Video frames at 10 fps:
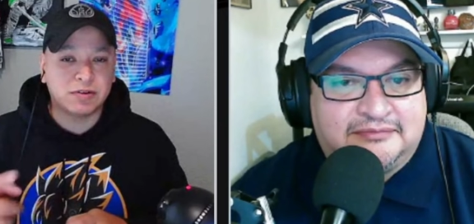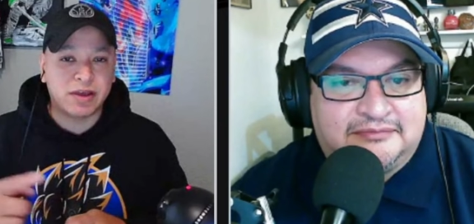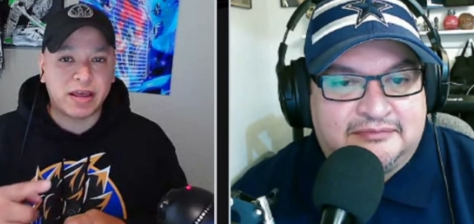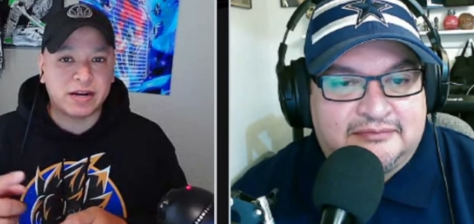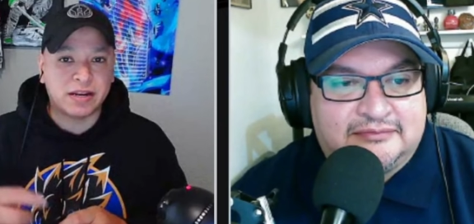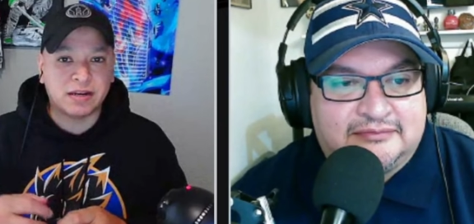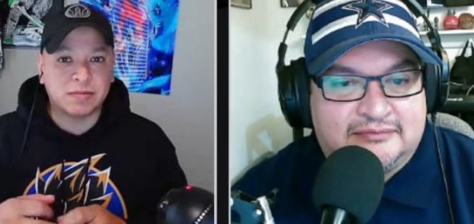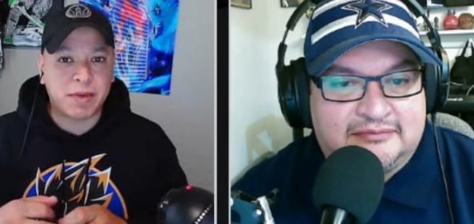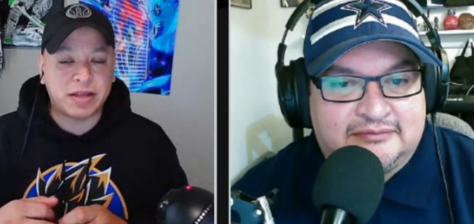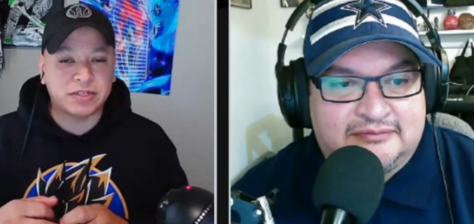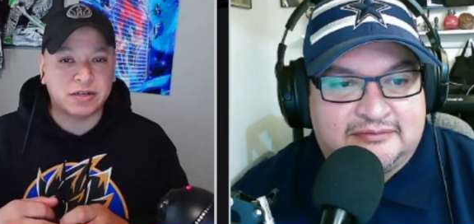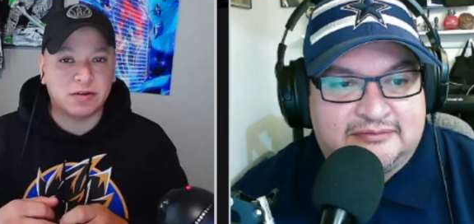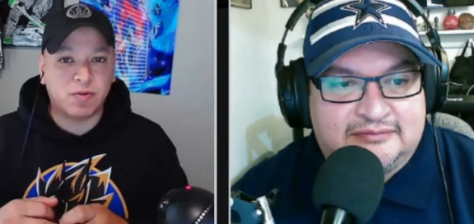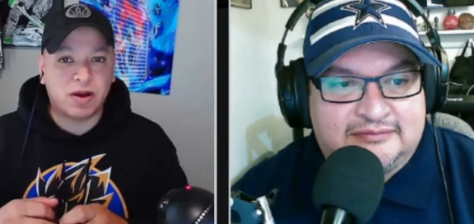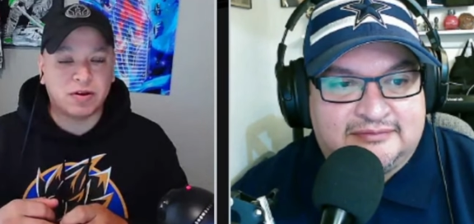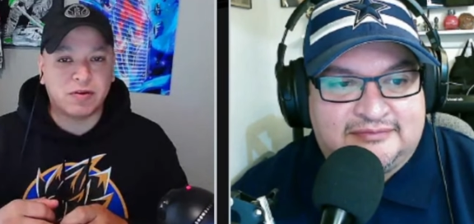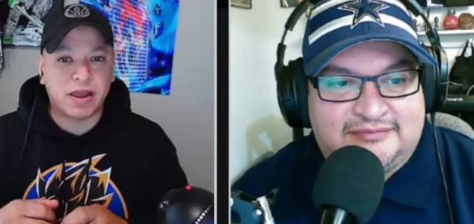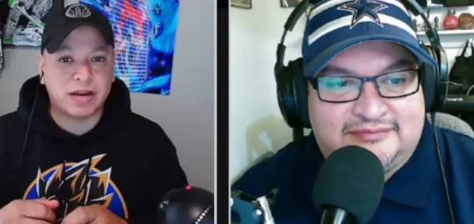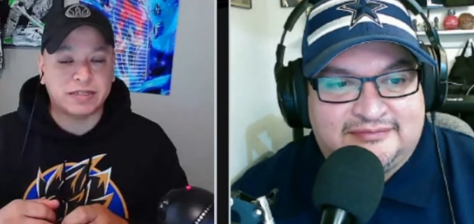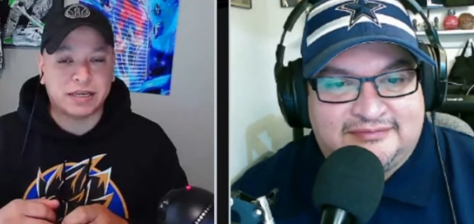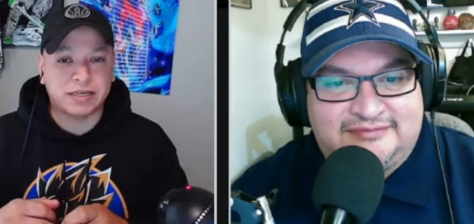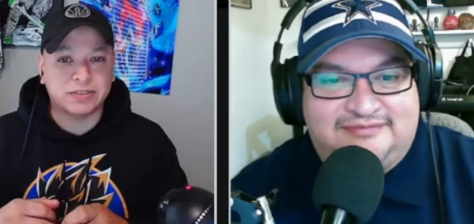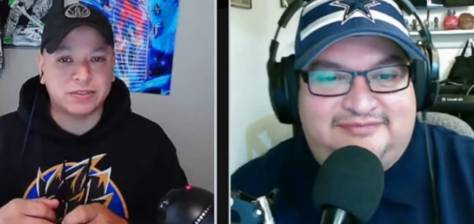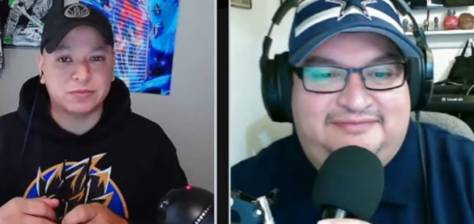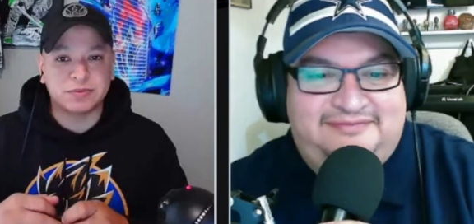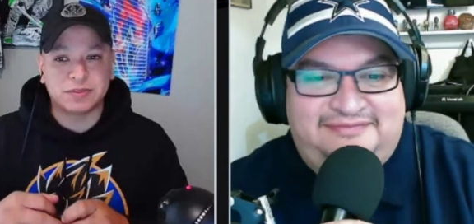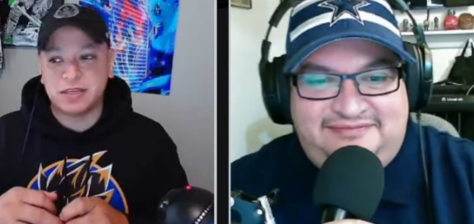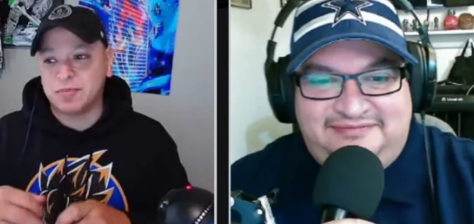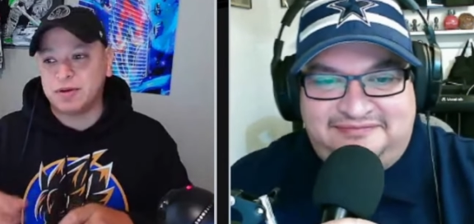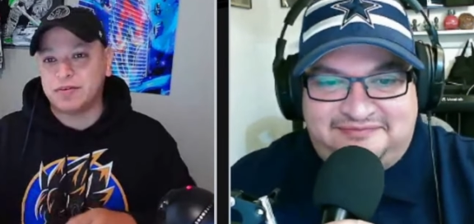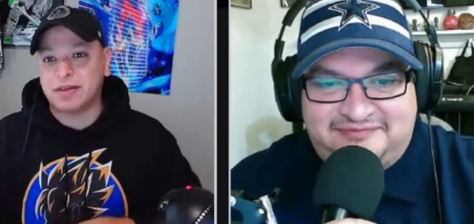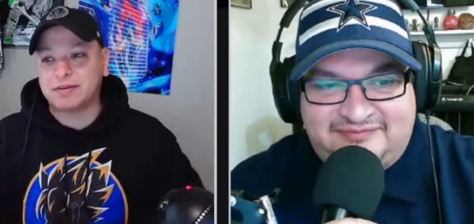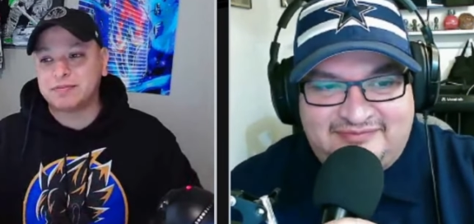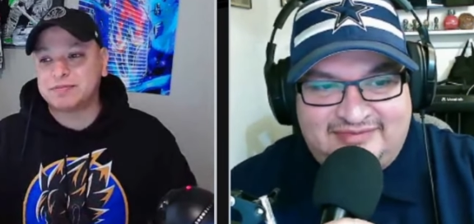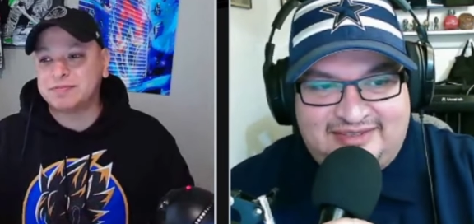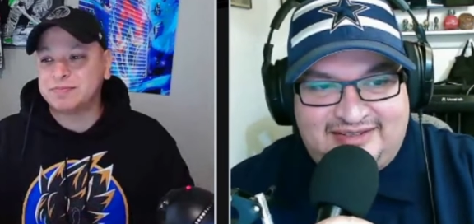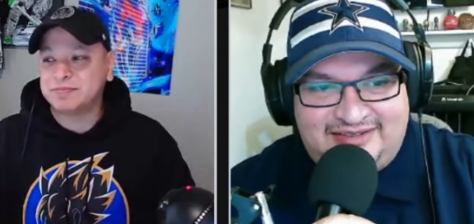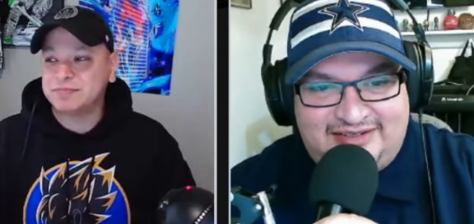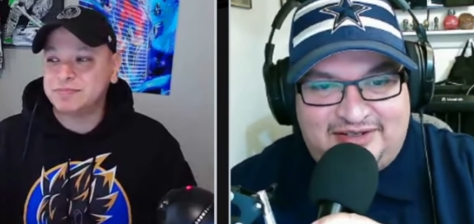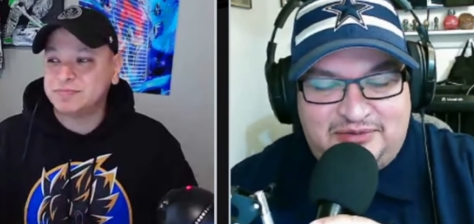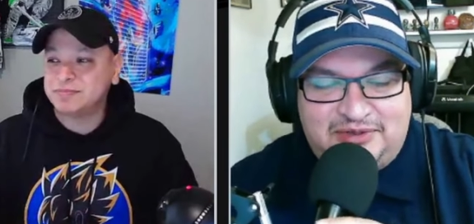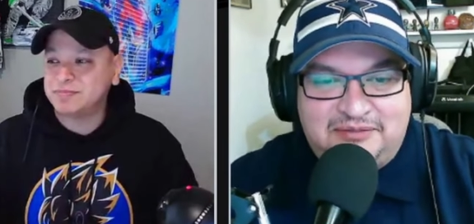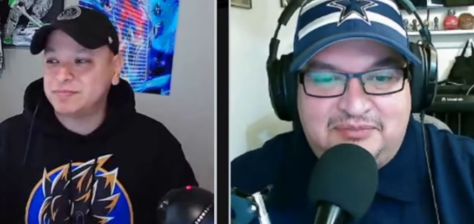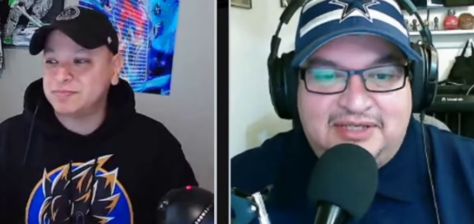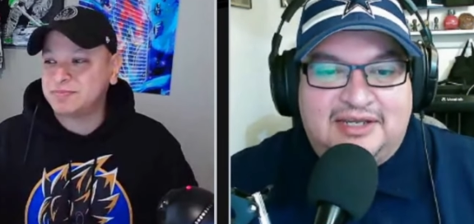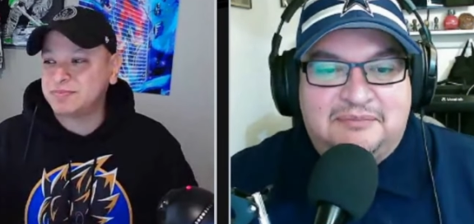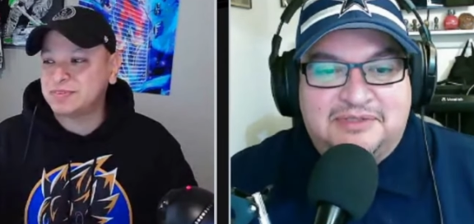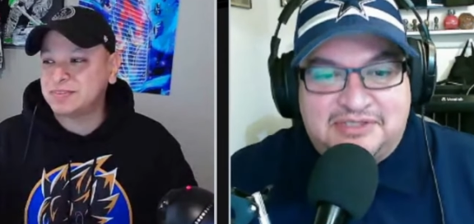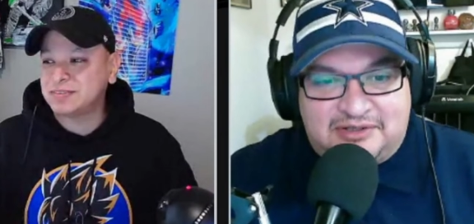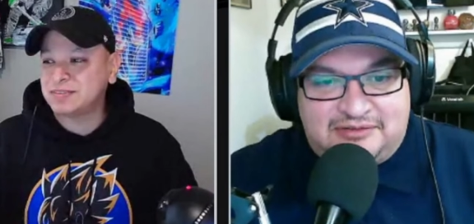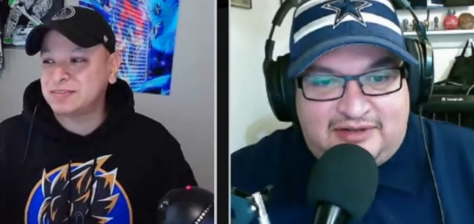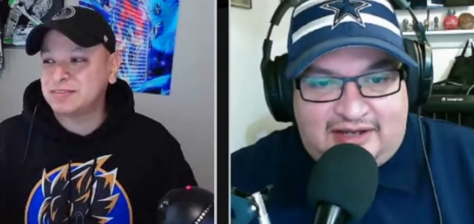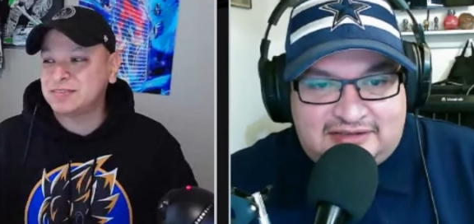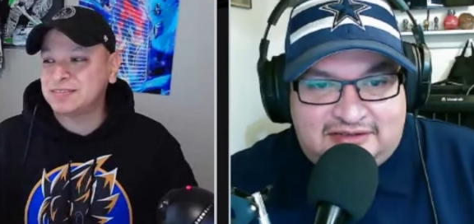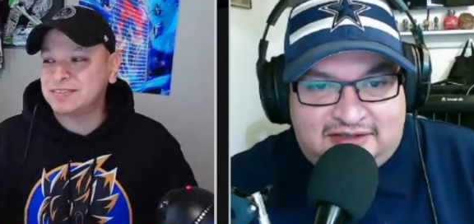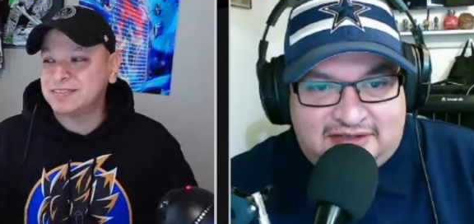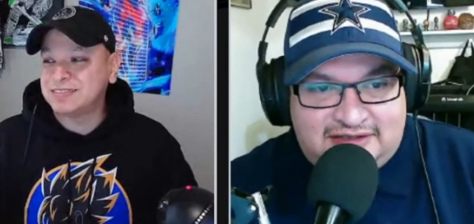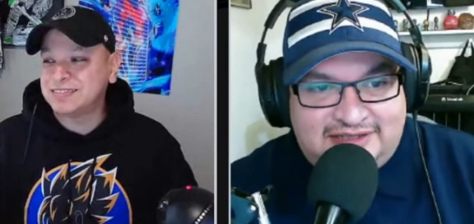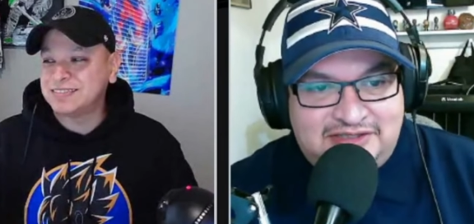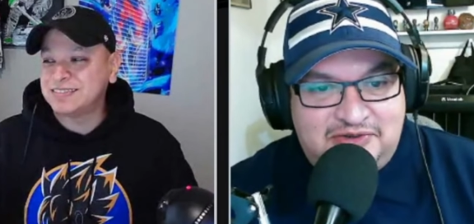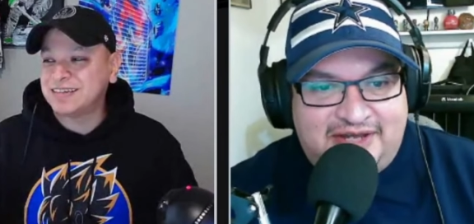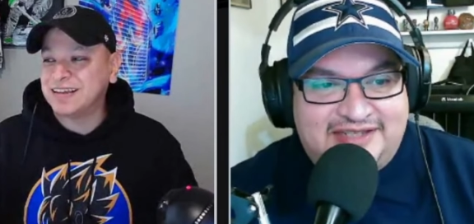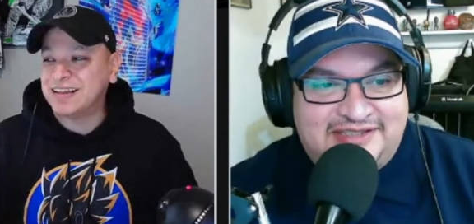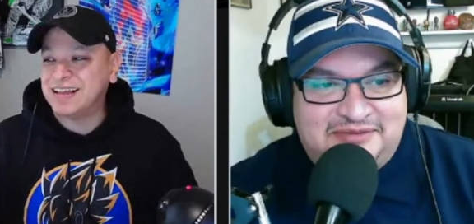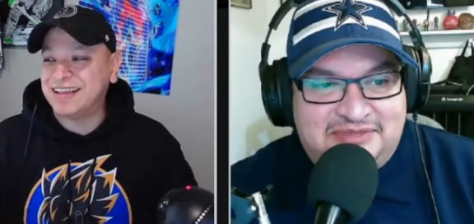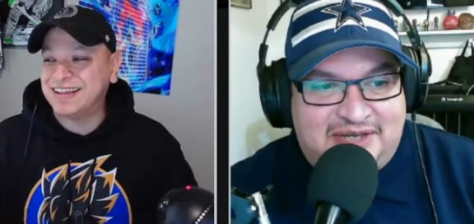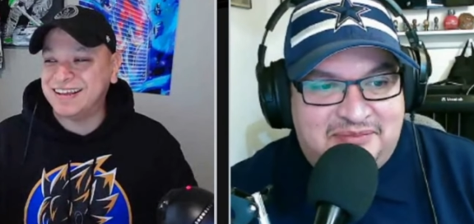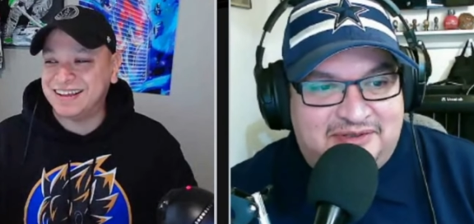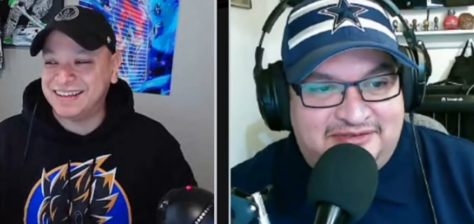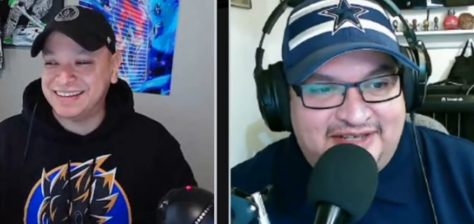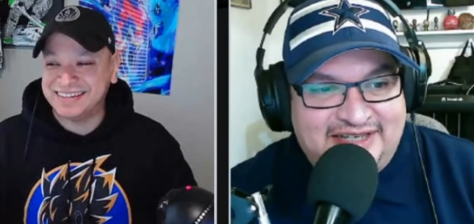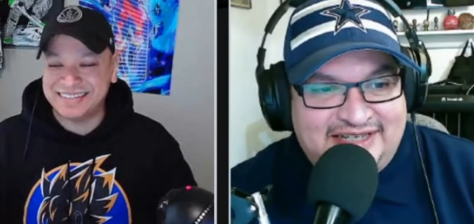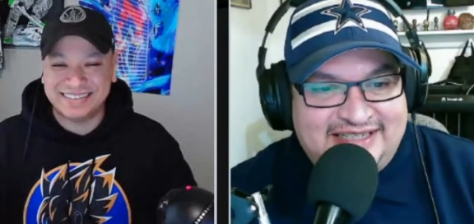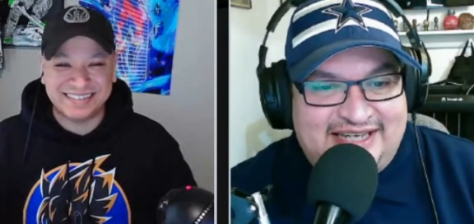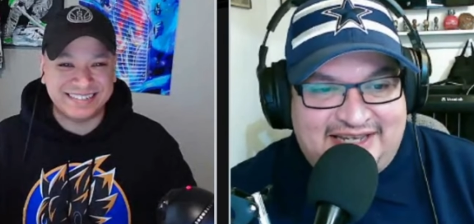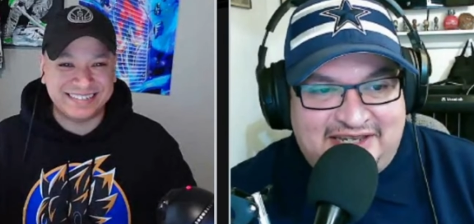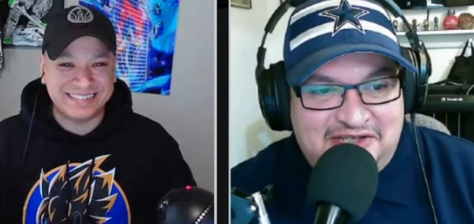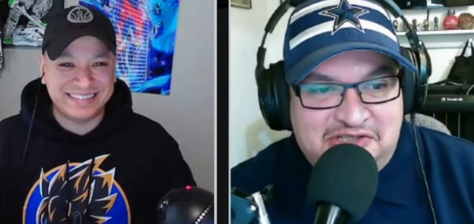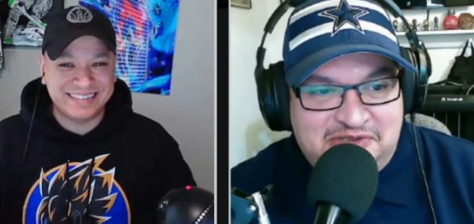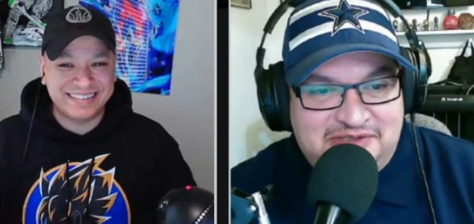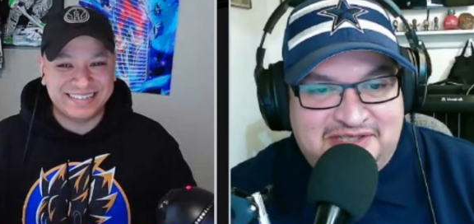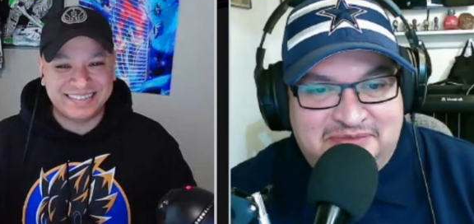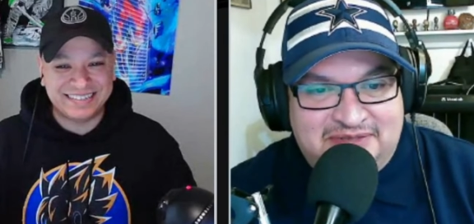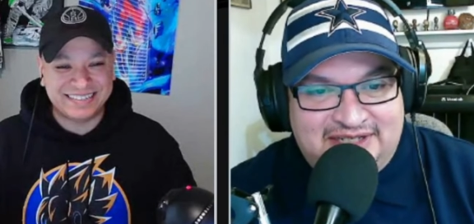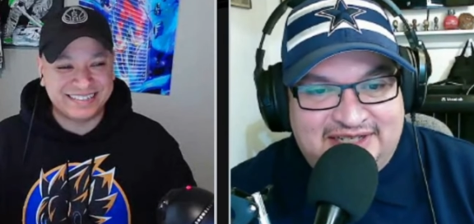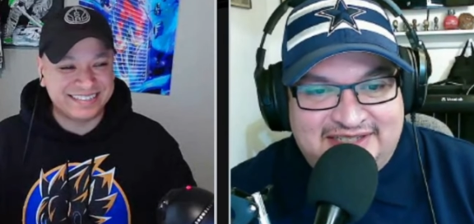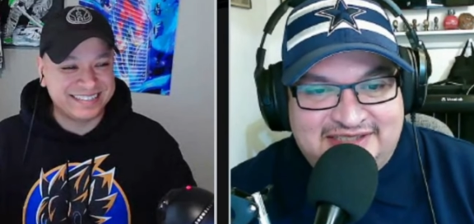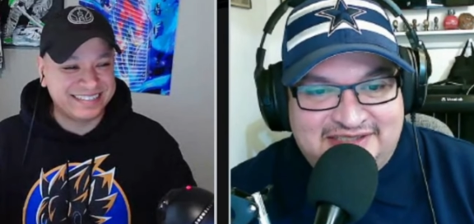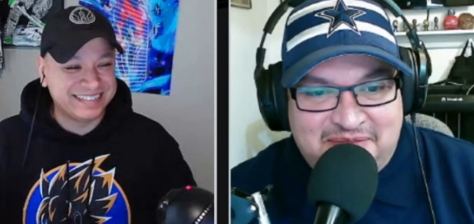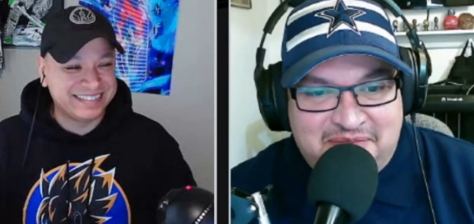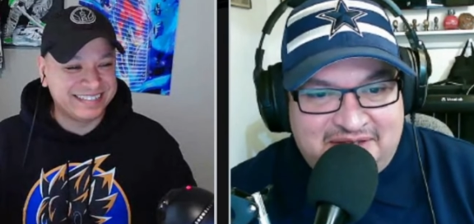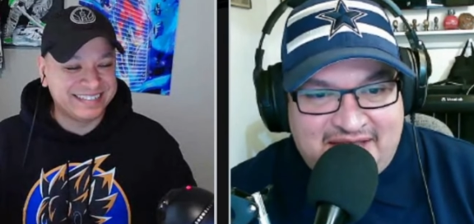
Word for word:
Speaker 1: A little editing magic a little while ago and I had a tech issue. Can you believe
Speaker 2: that? No, it wouldn't be an episode of Locked On unless you had some type of tech issue, some glitch, something